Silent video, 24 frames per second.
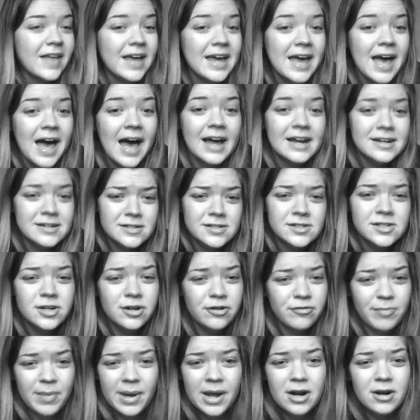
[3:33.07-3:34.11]
I
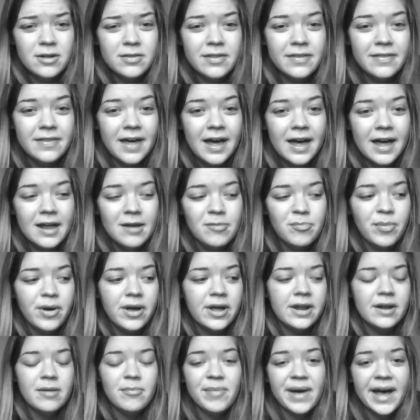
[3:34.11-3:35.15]
deserve better than that.
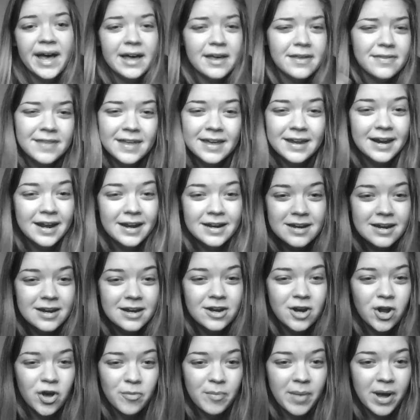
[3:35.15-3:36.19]
But back then I didn't
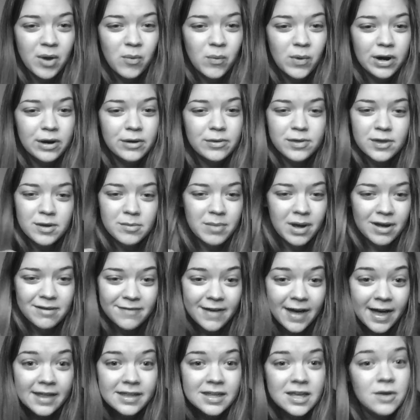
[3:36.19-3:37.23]
know my worth and my
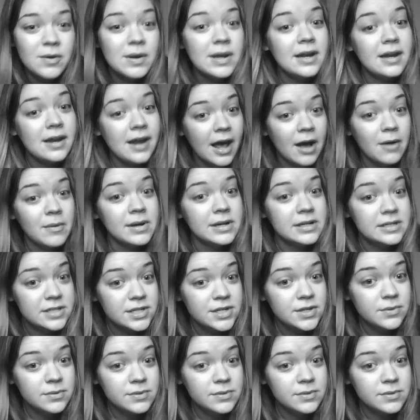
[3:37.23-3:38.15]
value, and now I do.